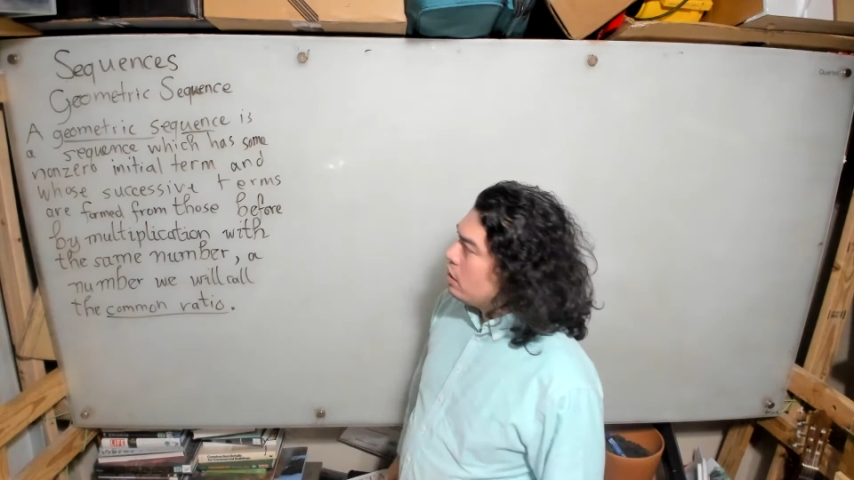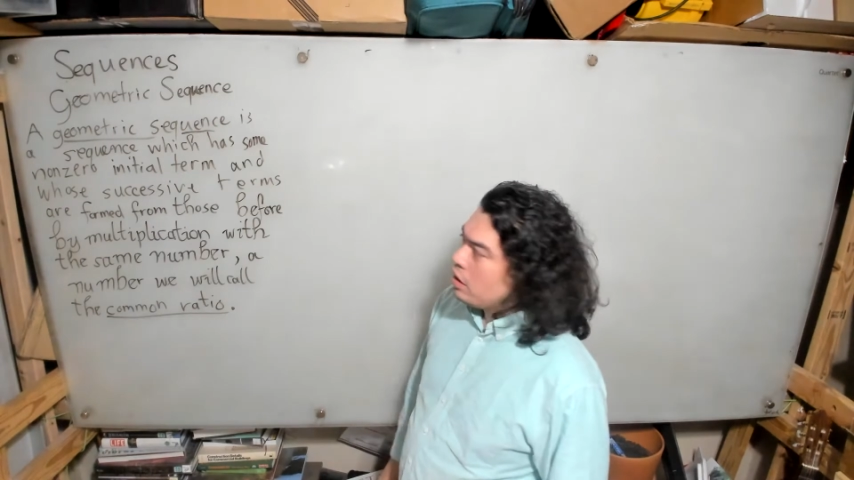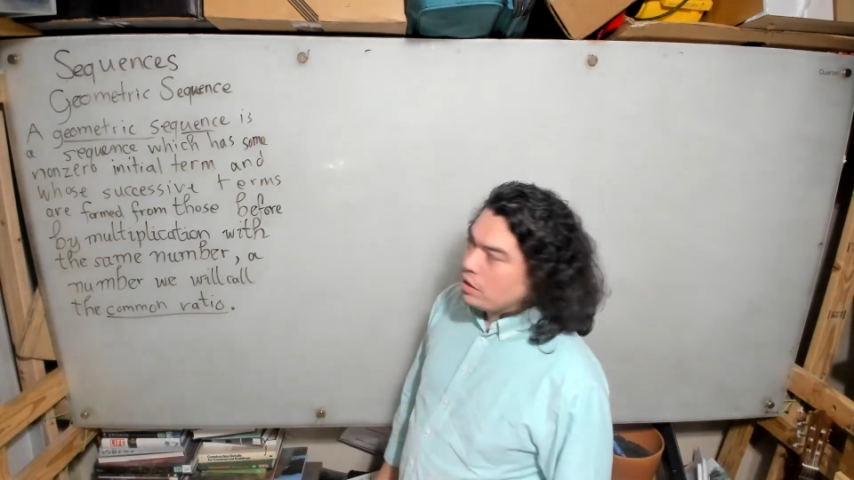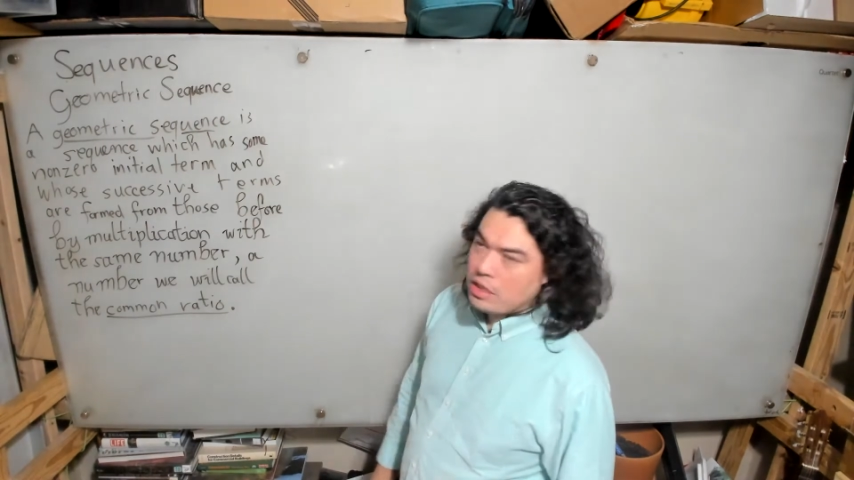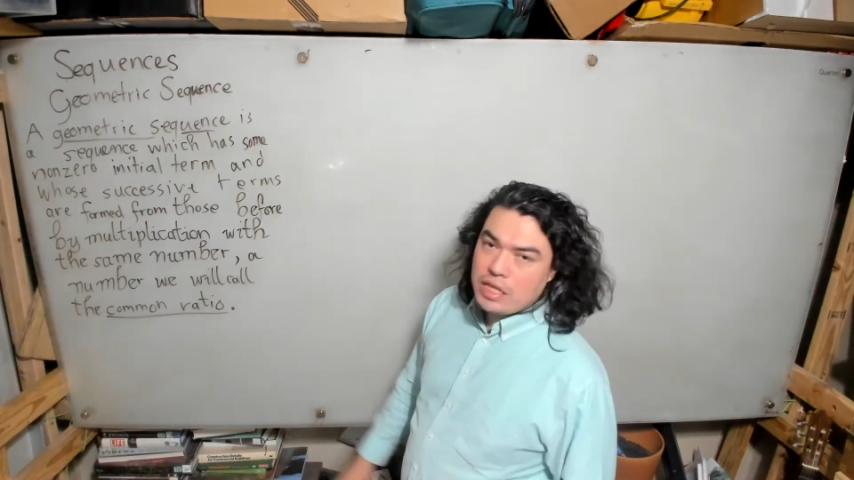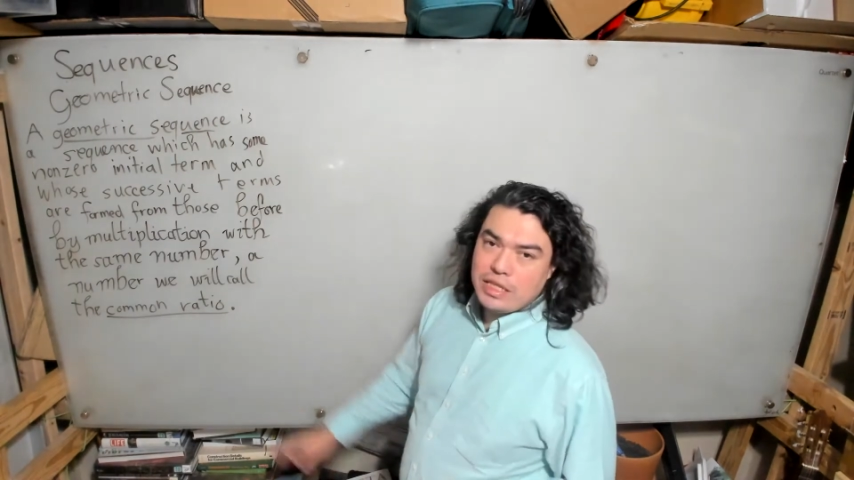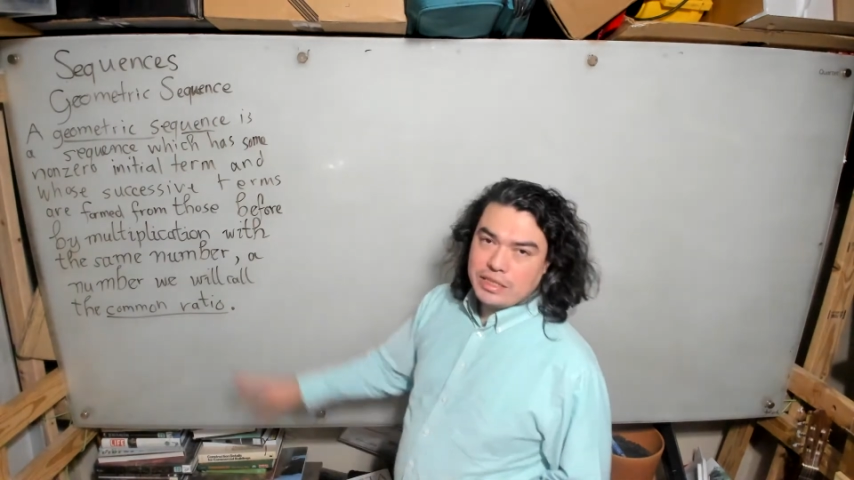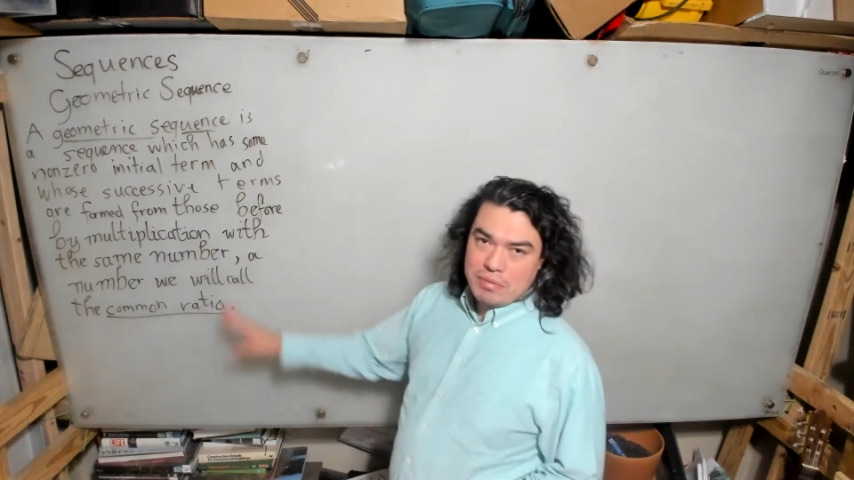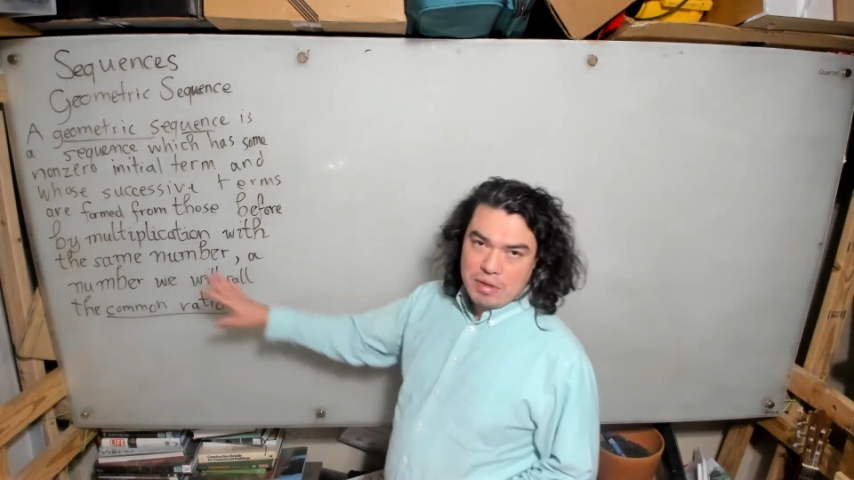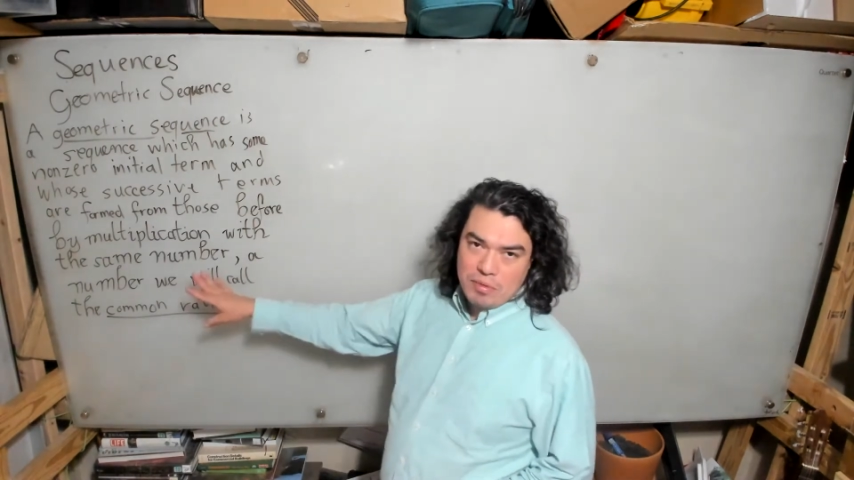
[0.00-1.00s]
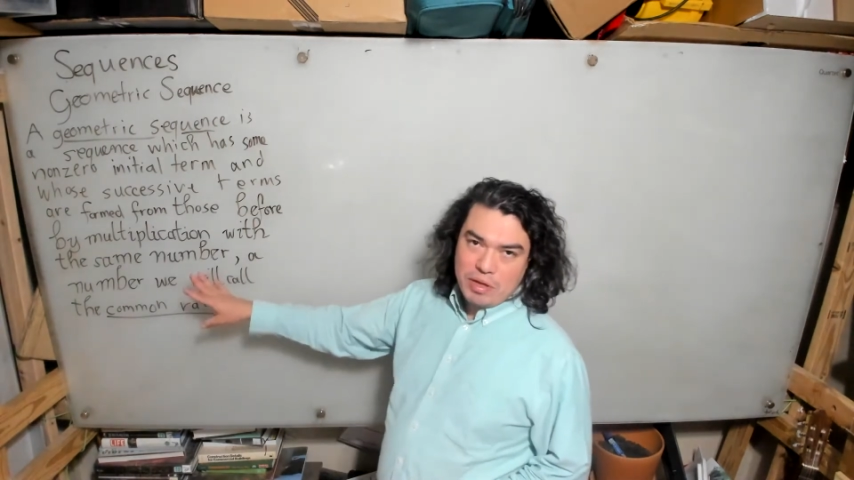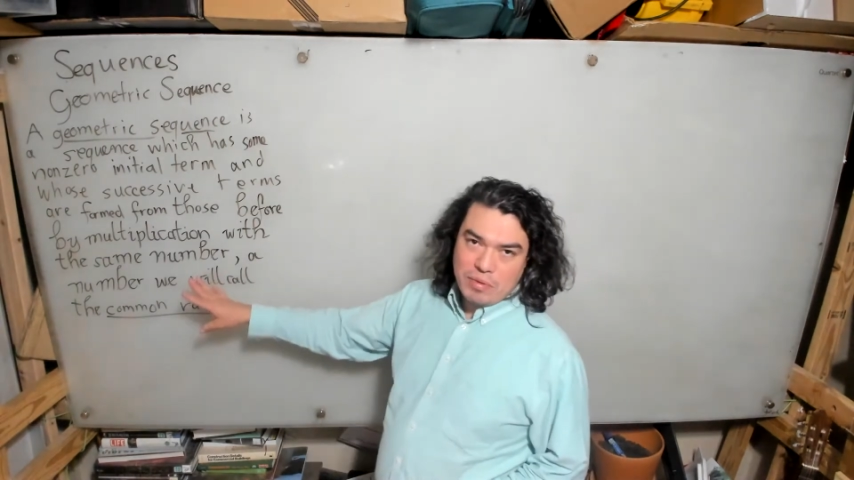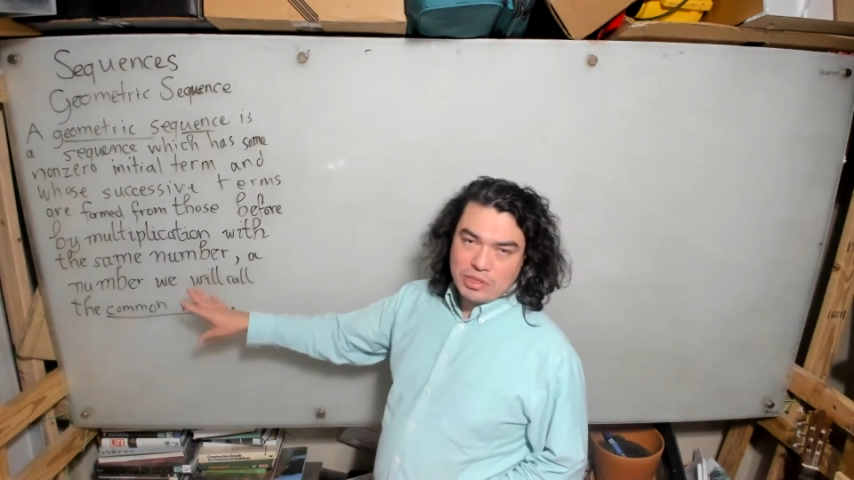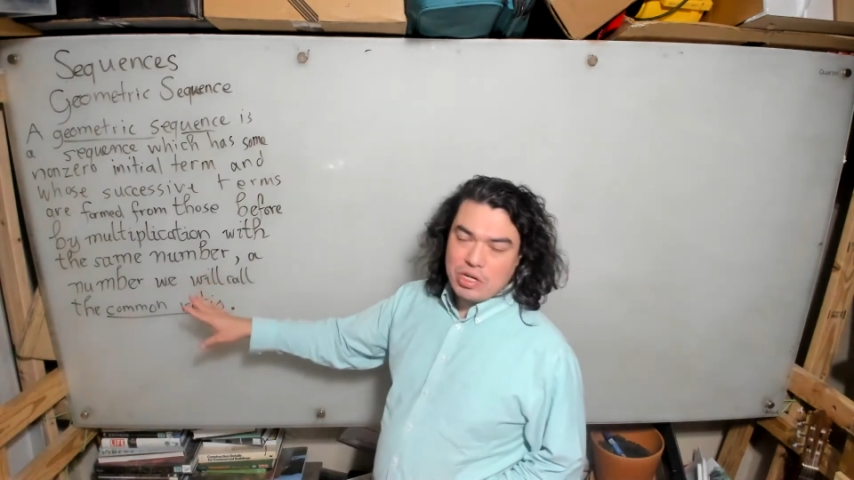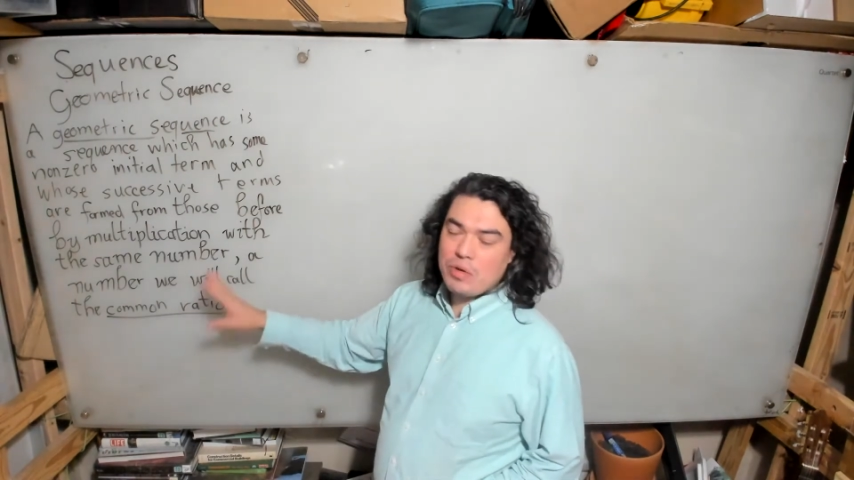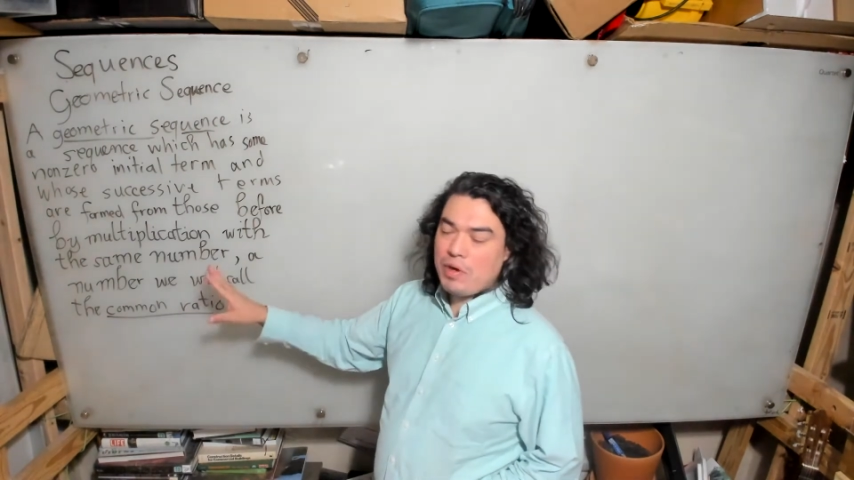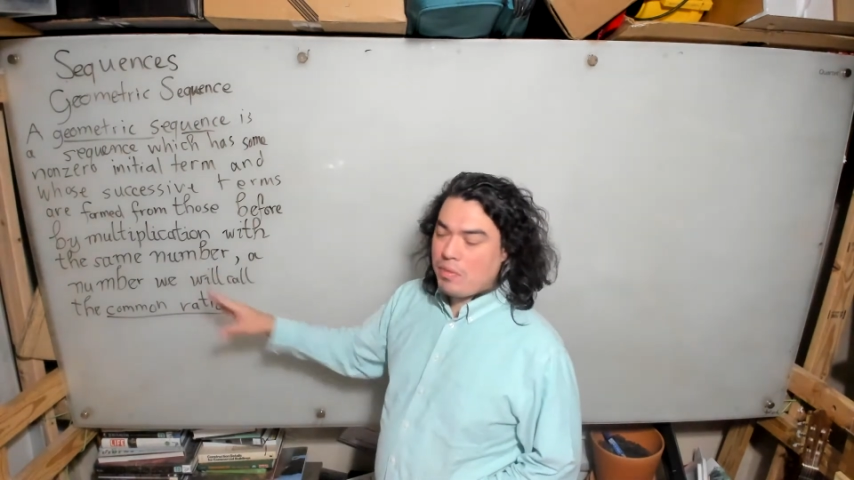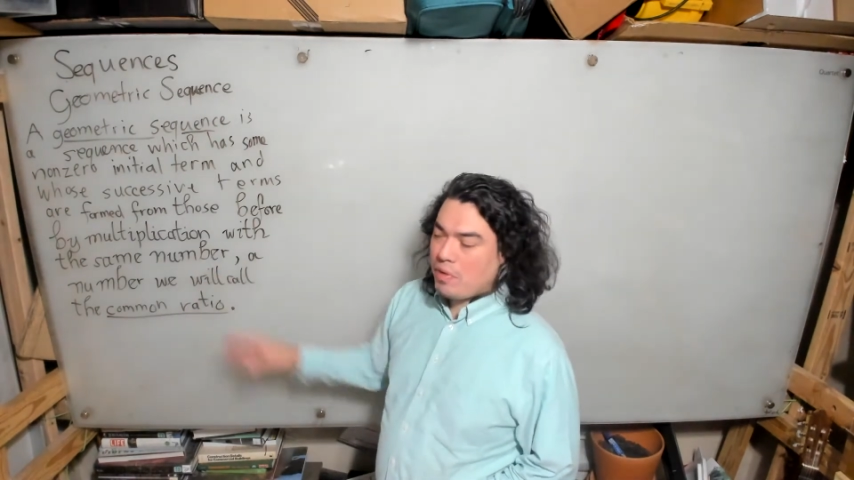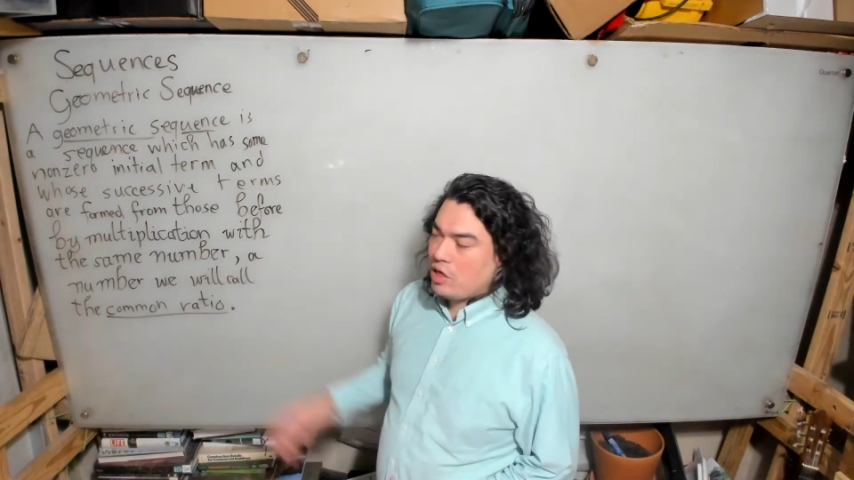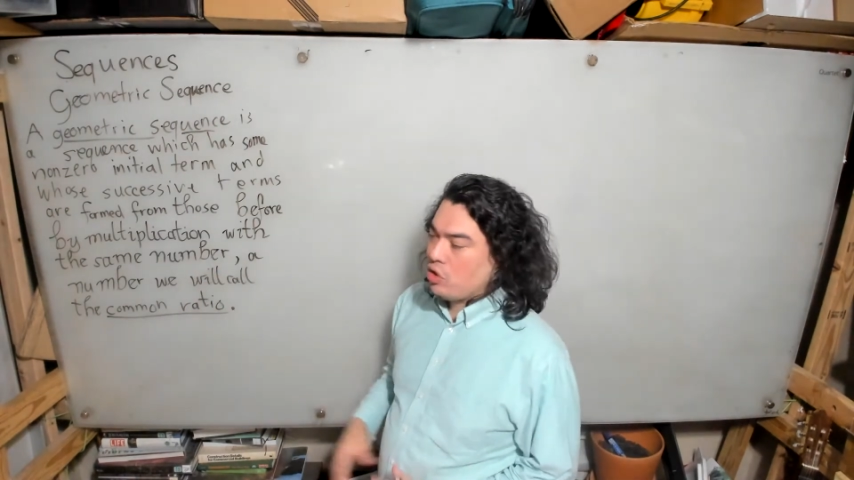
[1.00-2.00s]
Not the same number that we started with,
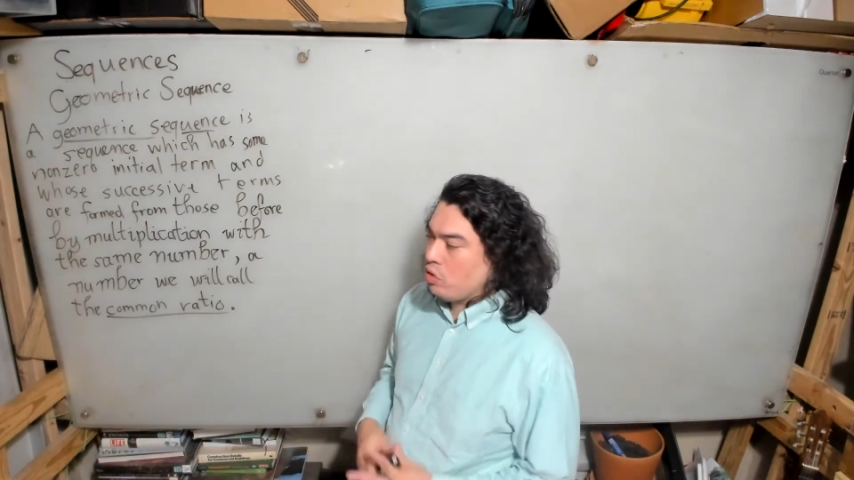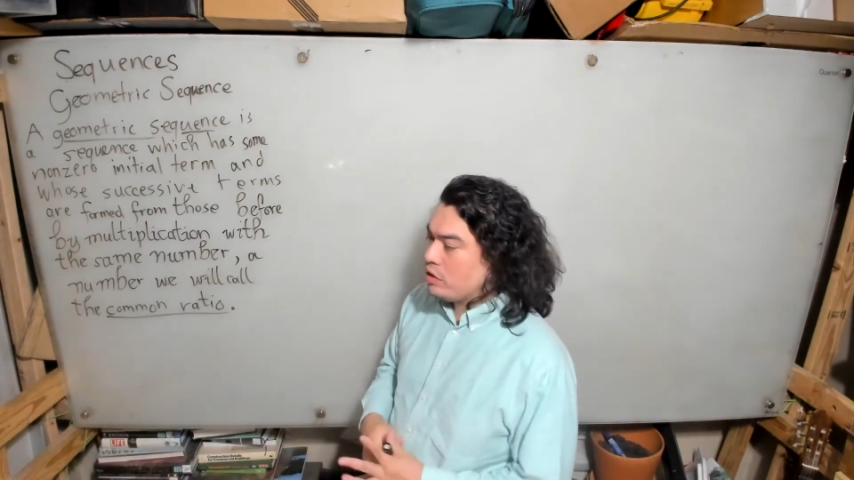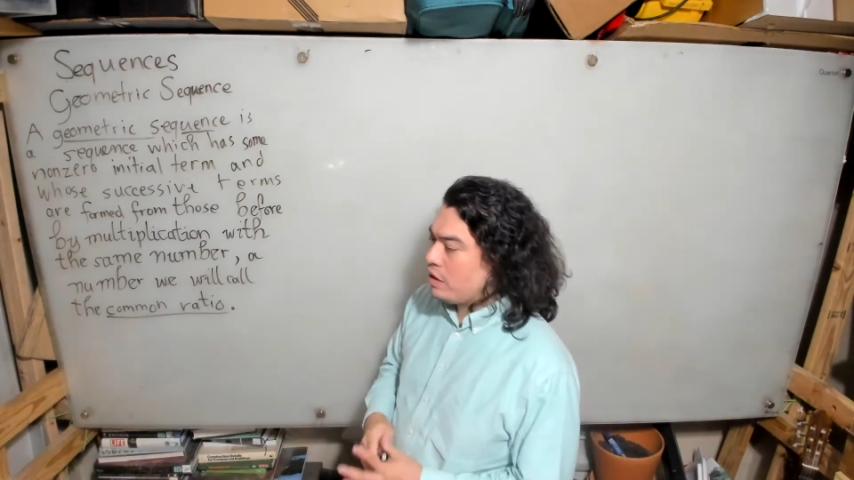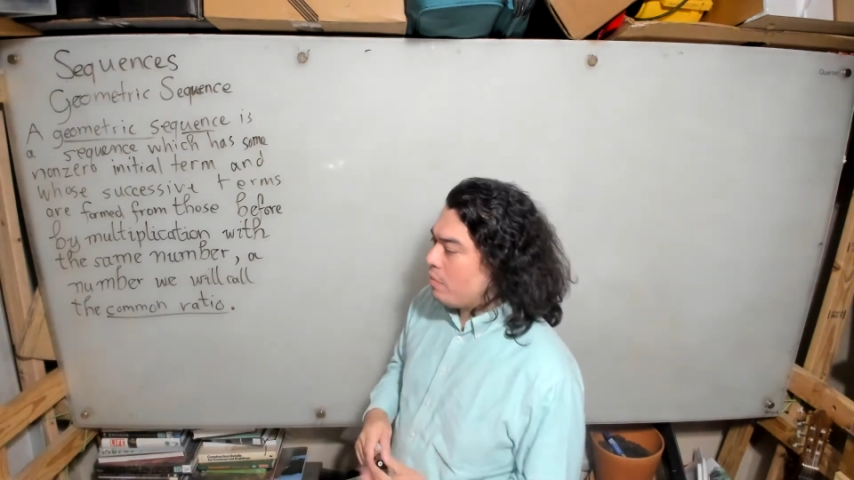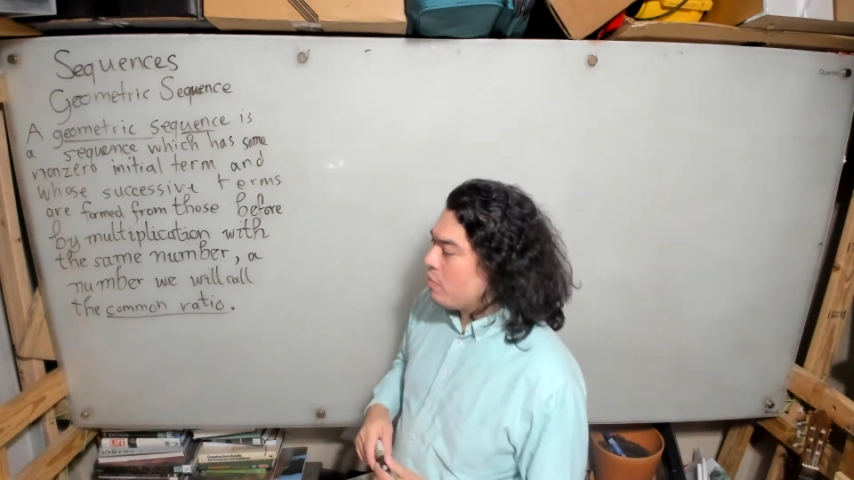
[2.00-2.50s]
but some